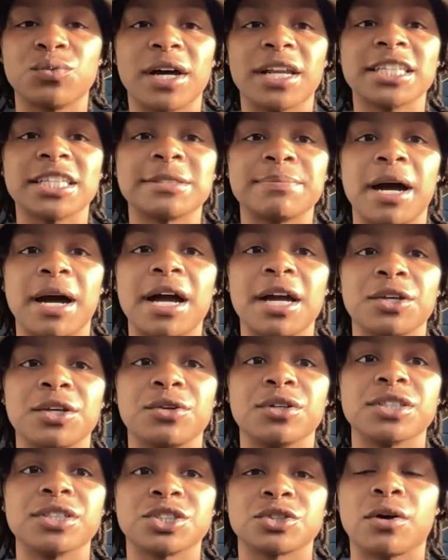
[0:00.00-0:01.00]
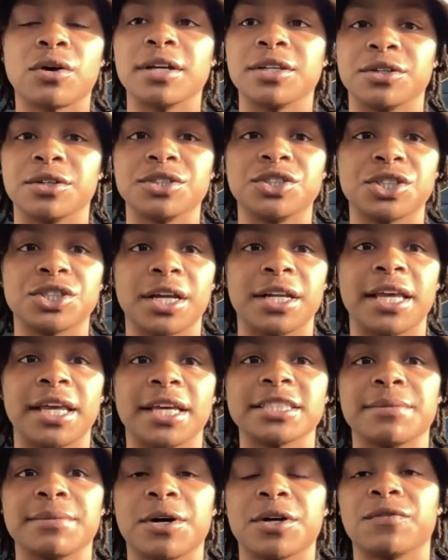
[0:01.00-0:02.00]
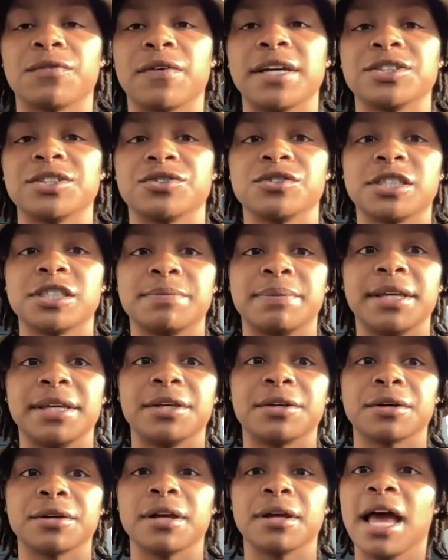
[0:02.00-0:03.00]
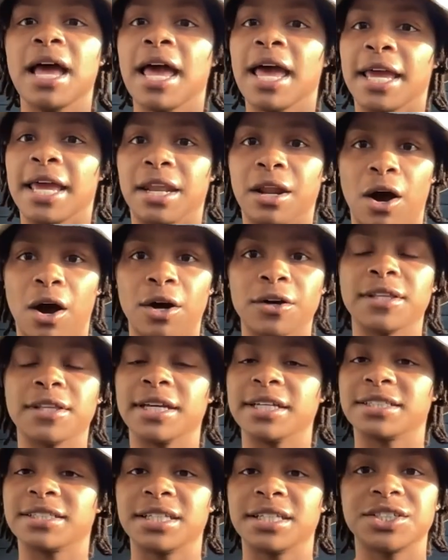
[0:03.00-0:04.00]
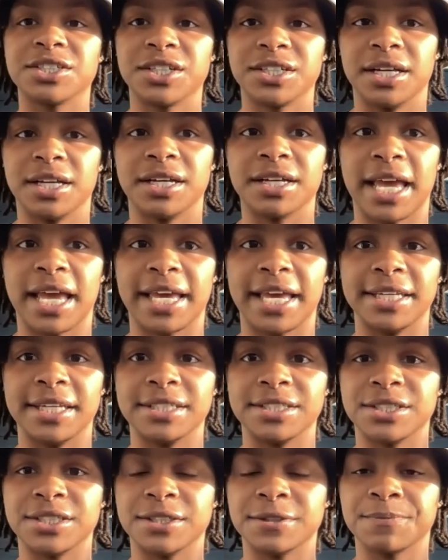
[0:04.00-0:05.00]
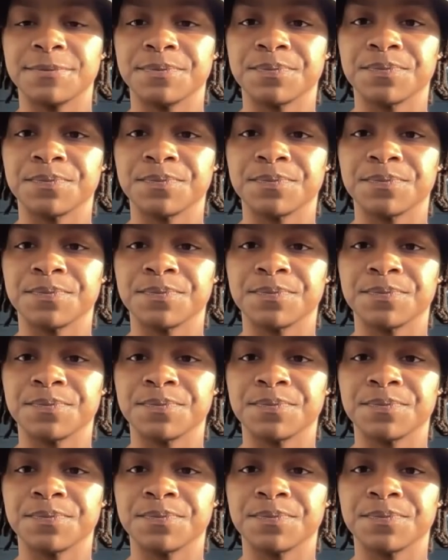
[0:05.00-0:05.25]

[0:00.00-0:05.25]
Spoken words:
what inspired you to start your journey as a motivational speaker and author at such a young age?